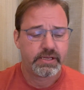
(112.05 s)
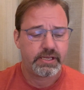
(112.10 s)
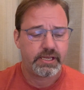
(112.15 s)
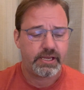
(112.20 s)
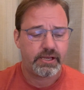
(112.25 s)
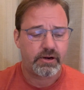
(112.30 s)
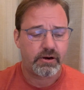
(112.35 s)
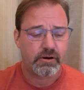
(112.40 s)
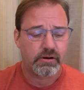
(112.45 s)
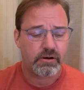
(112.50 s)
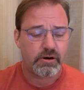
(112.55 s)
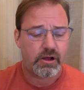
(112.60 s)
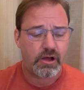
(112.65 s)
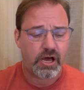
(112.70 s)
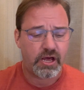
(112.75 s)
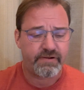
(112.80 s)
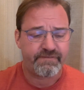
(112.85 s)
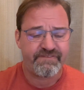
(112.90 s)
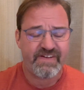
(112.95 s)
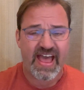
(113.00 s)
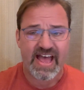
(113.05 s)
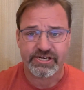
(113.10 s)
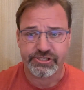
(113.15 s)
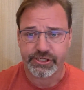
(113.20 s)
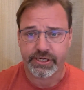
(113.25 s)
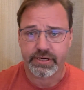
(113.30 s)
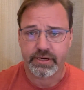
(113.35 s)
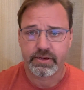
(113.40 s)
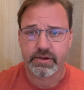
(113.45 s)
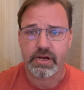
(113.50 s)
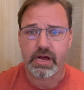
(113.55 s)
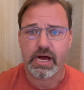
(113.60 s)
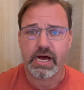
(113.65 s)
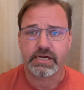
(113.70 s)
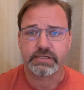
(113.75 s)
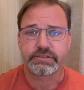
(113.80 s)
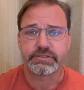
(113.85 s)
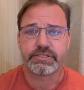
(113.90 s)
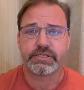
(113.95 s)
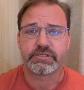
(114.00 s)
in our autophagic uh,
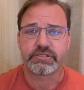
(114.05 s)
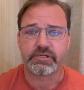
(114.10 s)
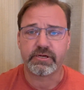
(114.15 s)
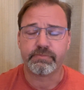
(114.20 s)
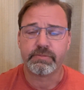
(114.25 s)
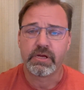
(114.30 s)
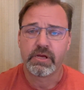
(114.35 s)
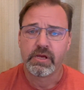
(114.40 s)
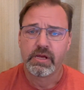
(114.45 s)
system.